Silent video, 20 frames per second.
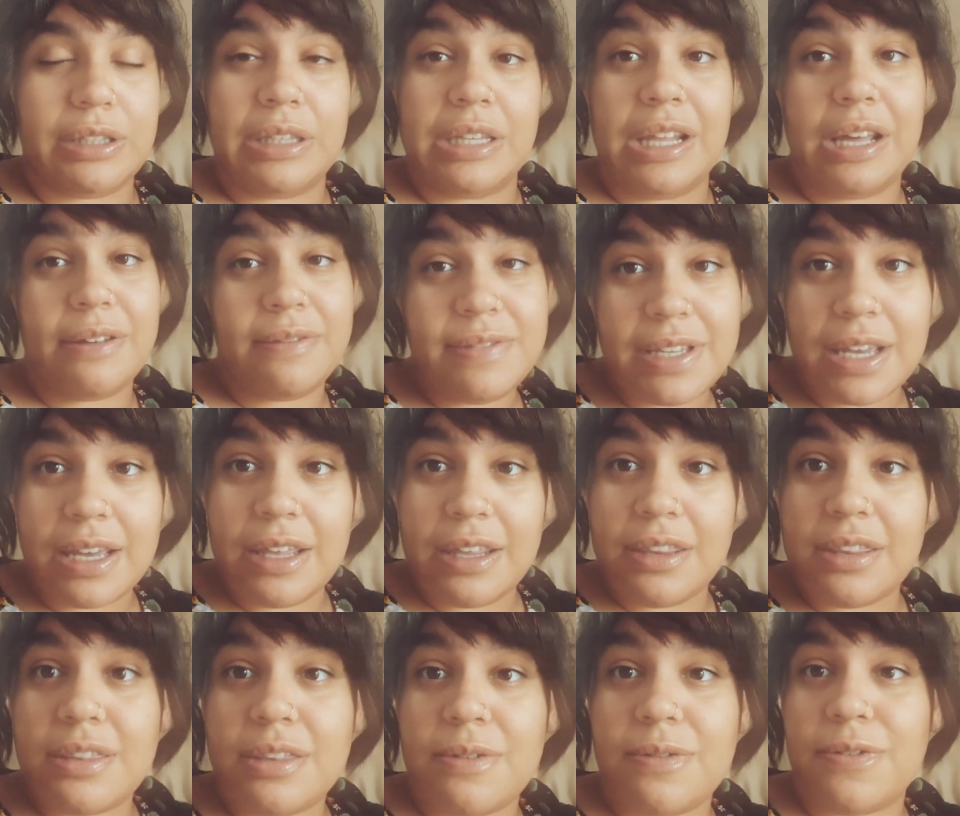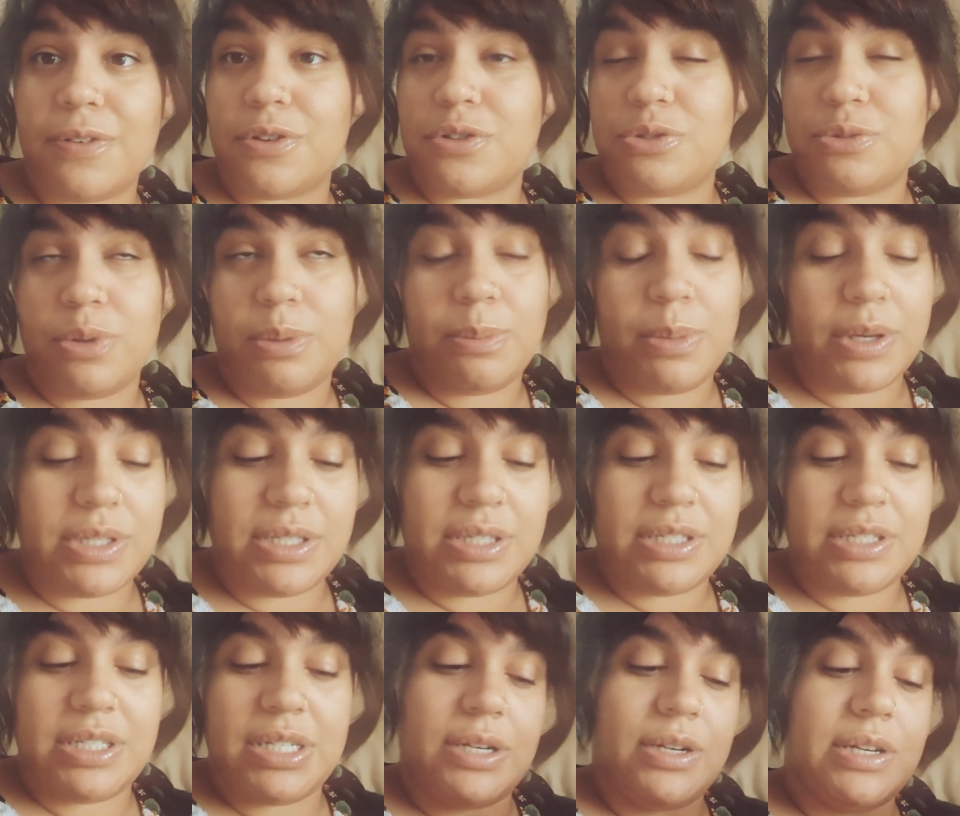loved the first three books of the
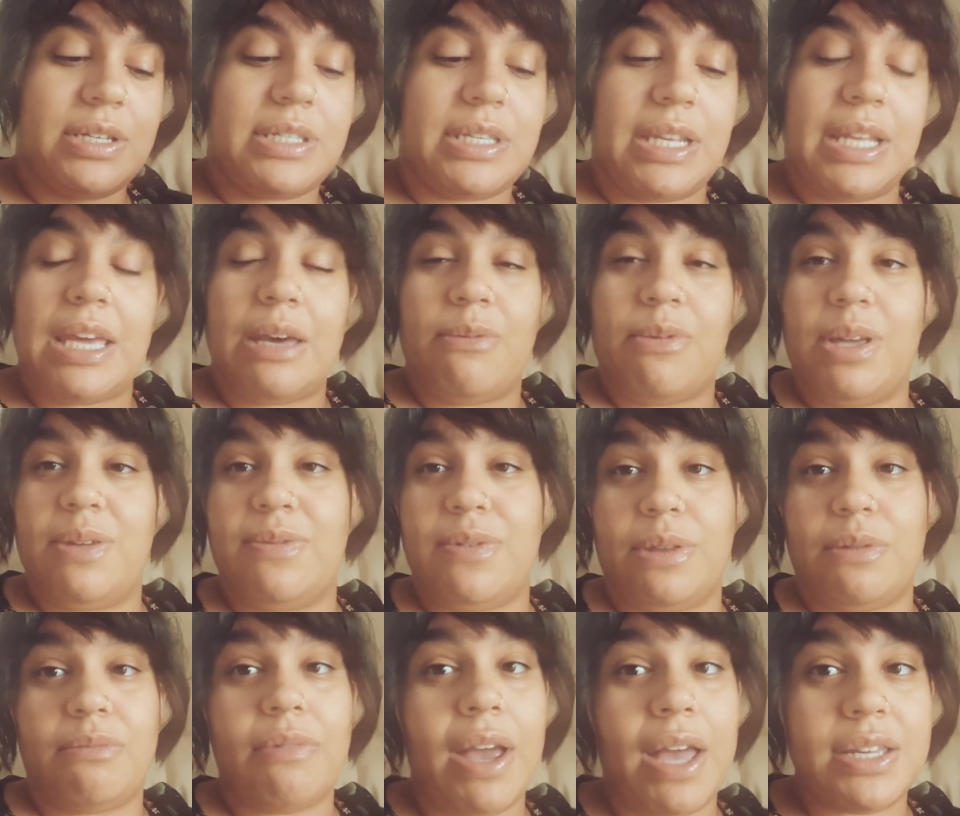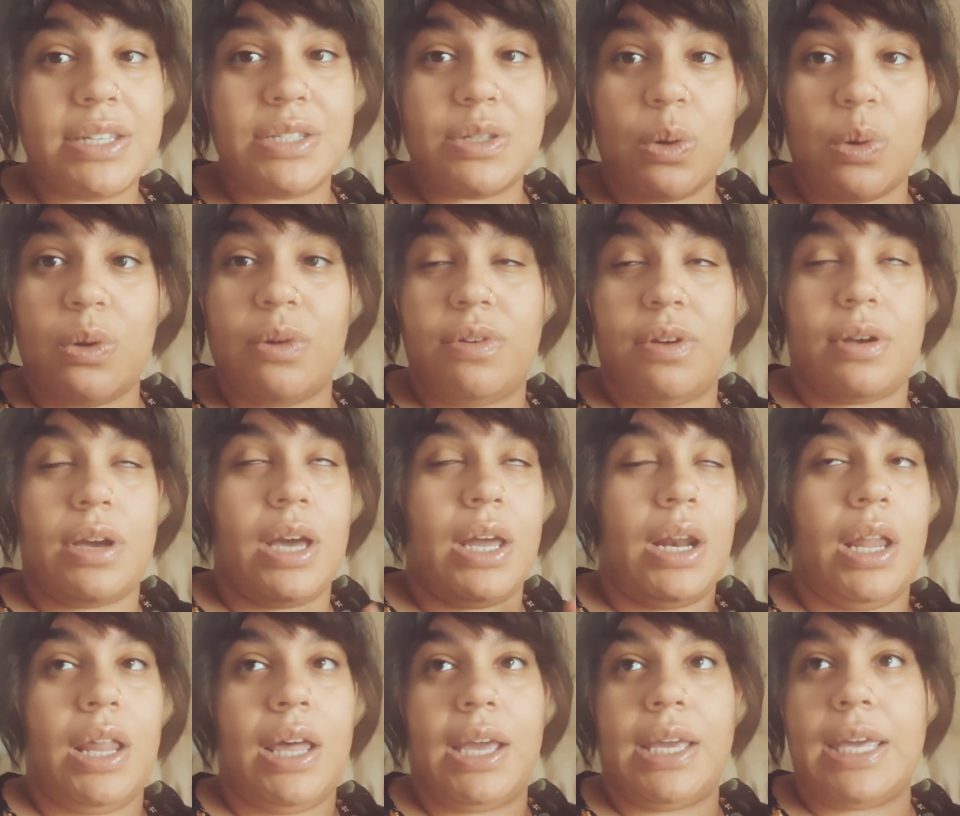series and can't wait for the rest, or if you're kind
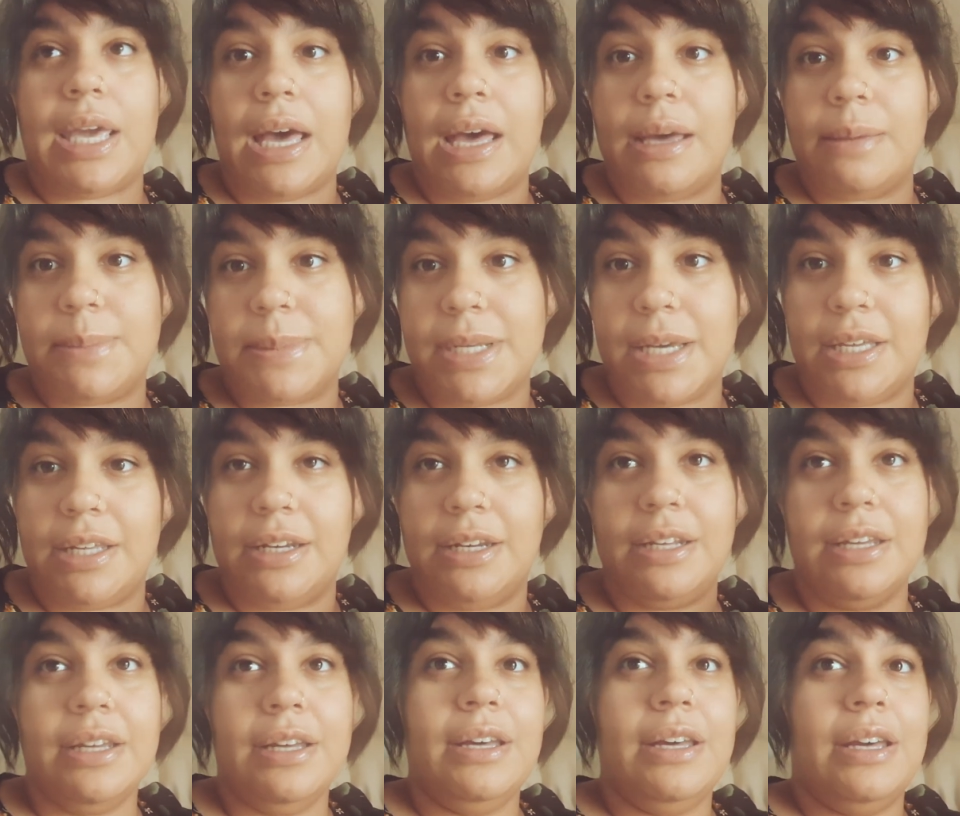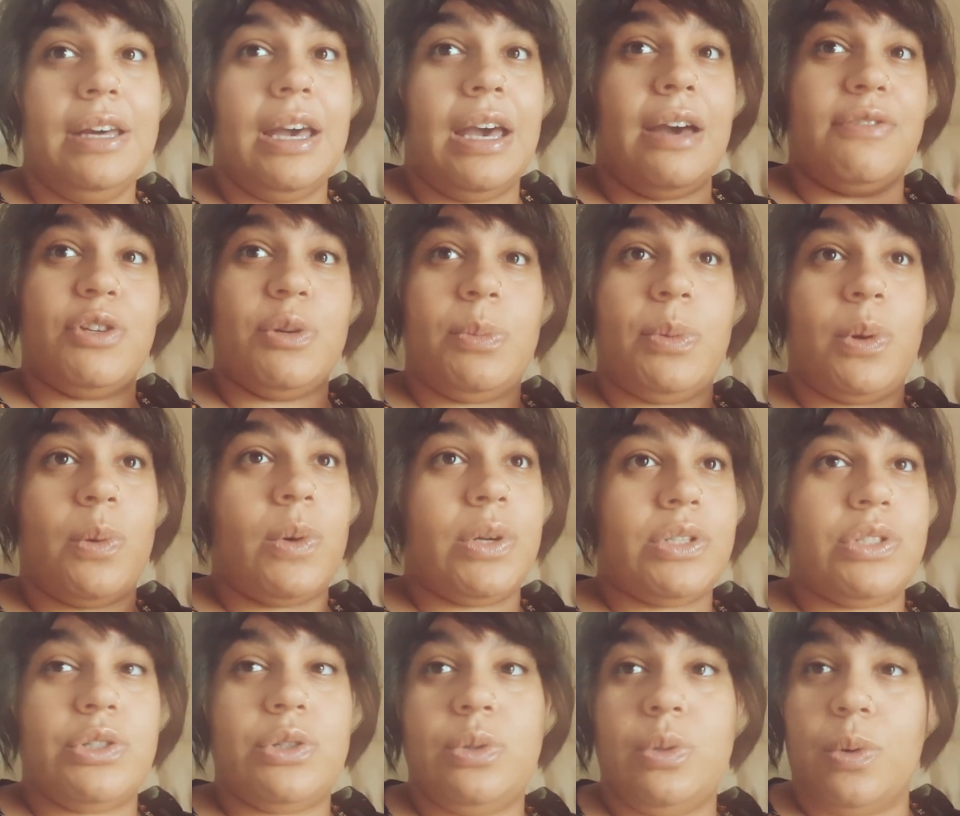of like, yeah, I'm done after book one,
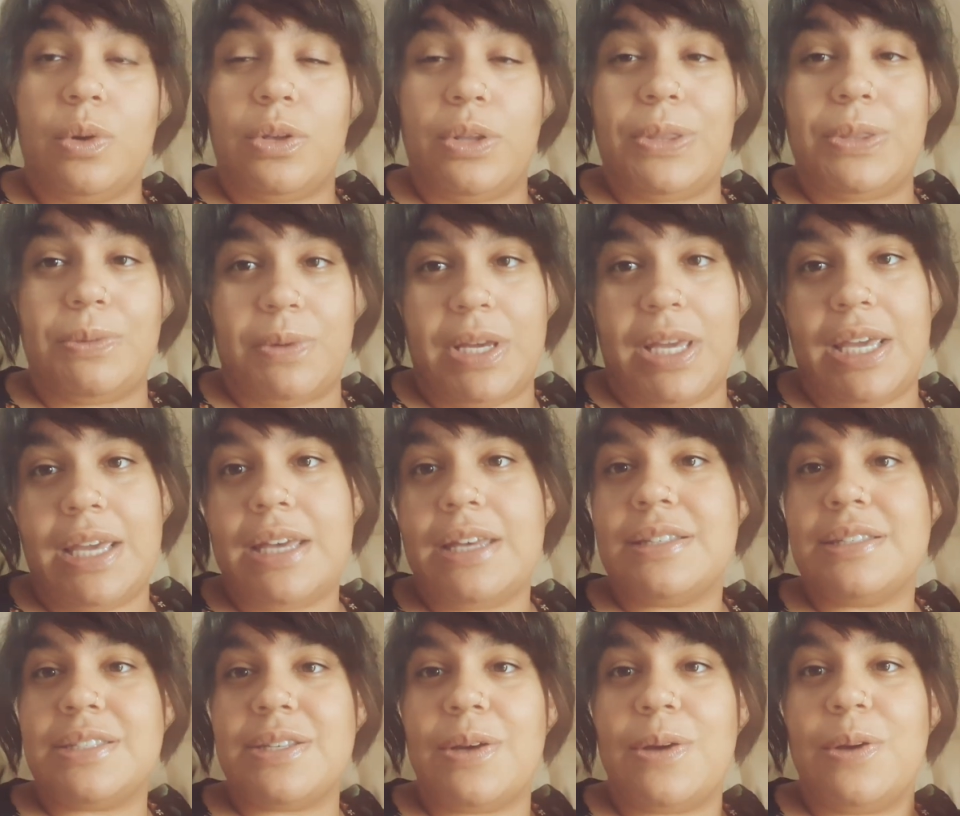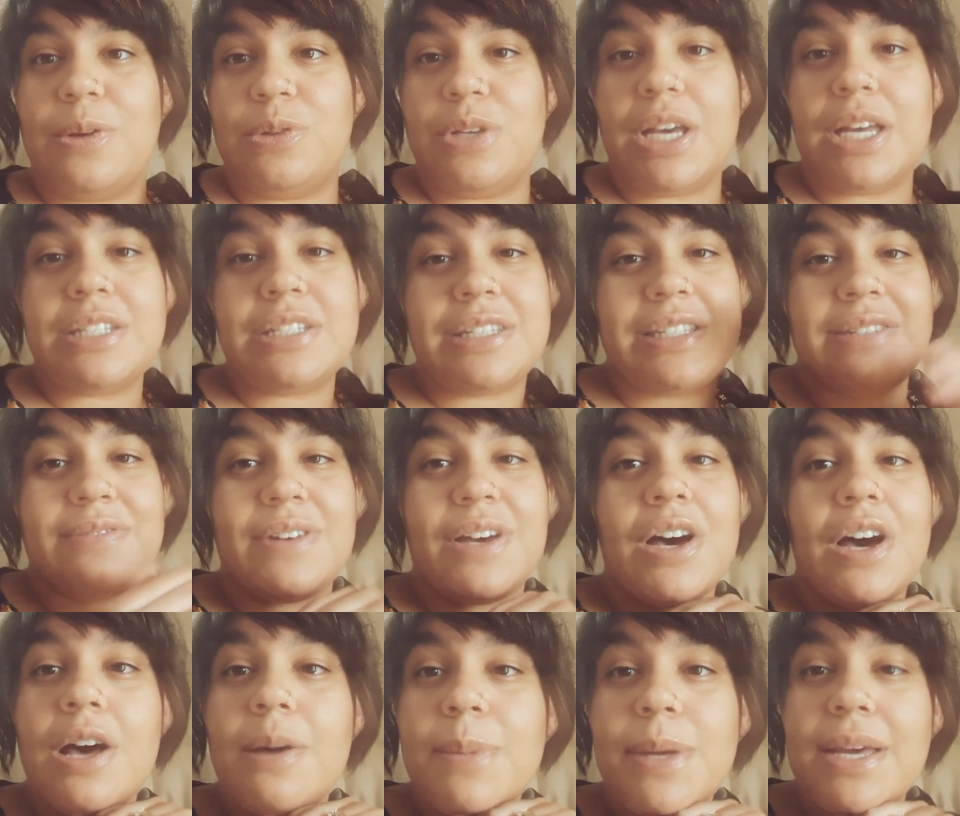two, or three. So yeah, just leave a
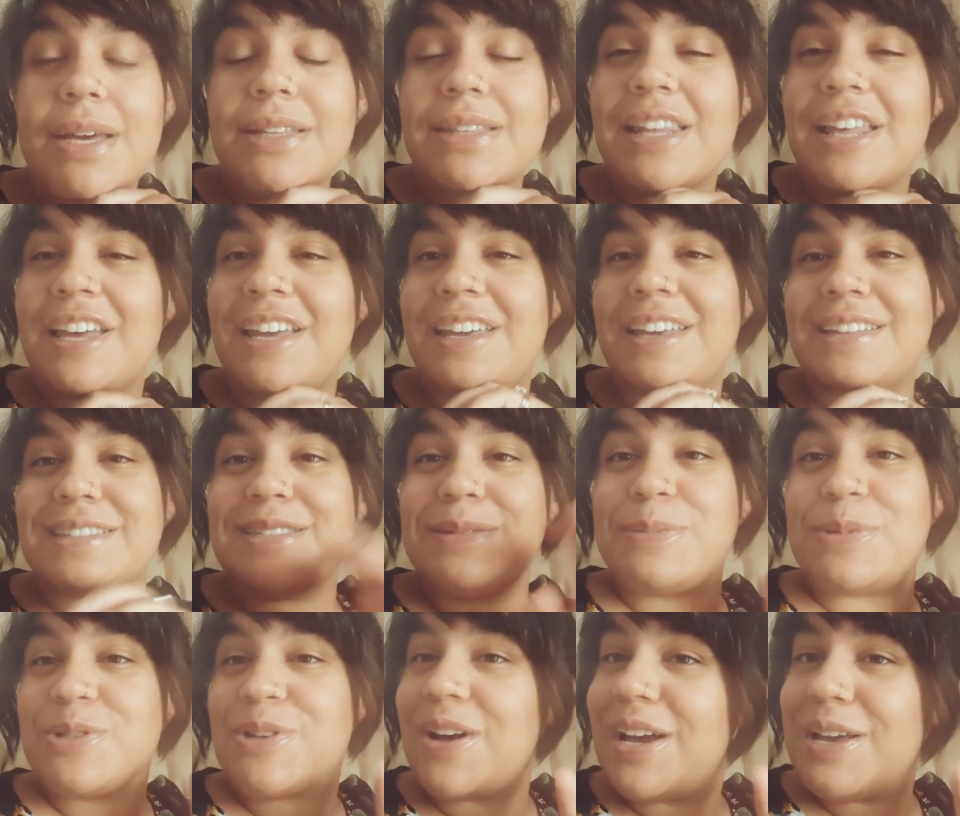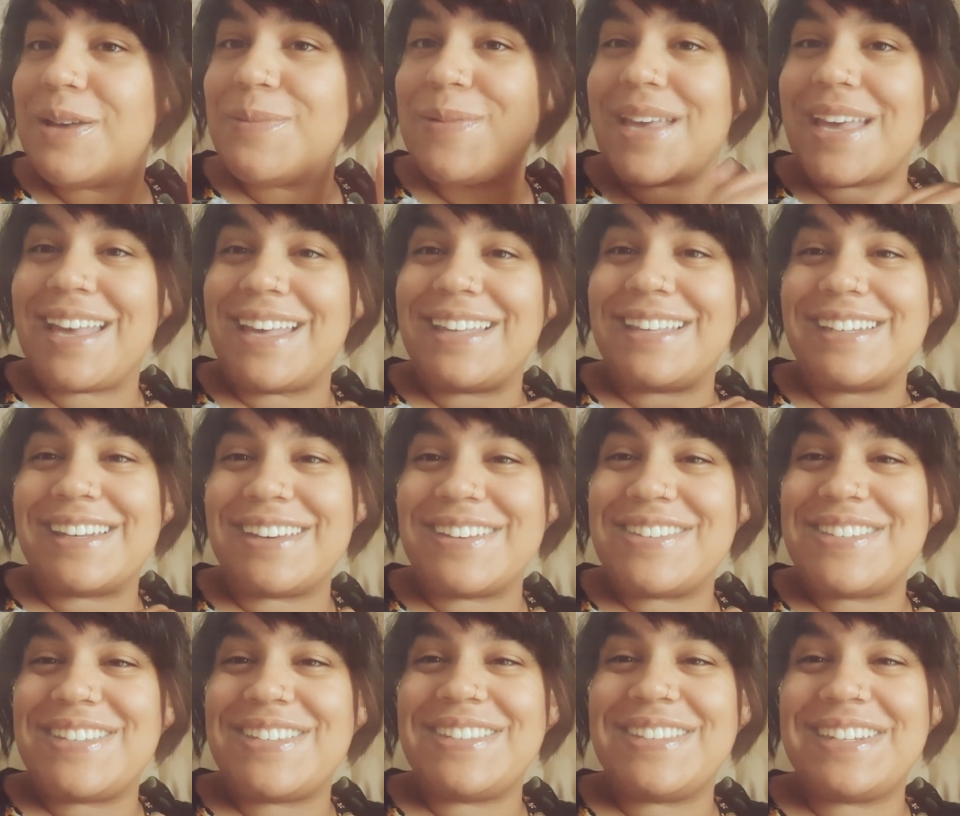comment, like, and subscribe, and I'll
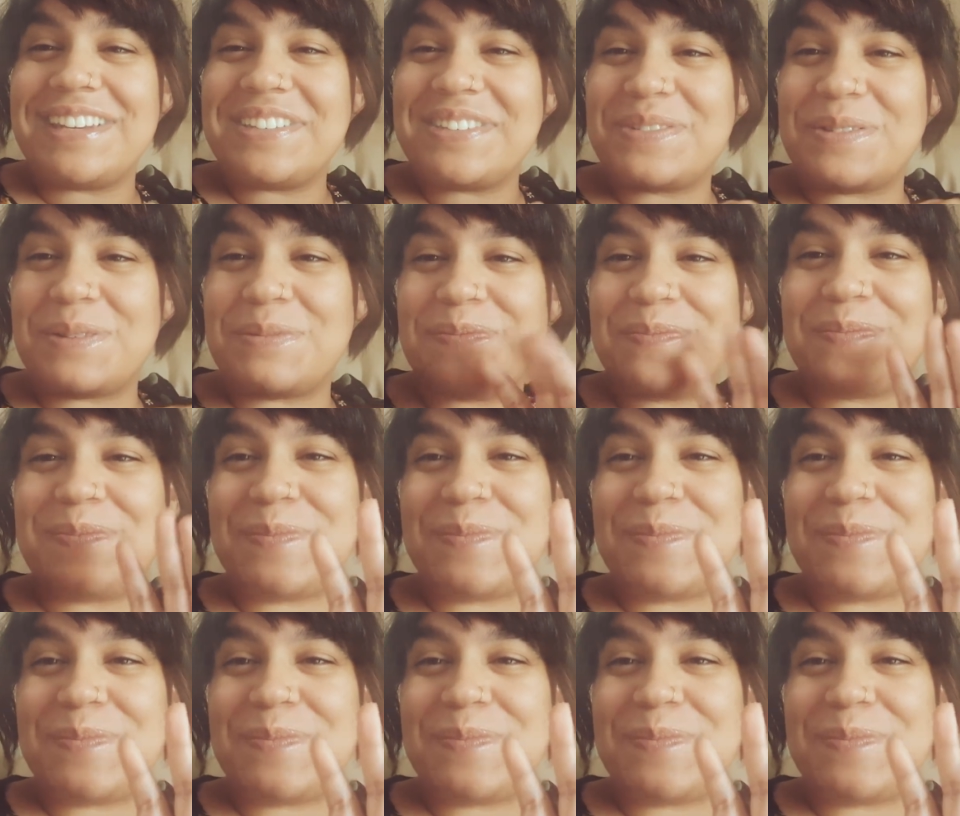see you in the next one.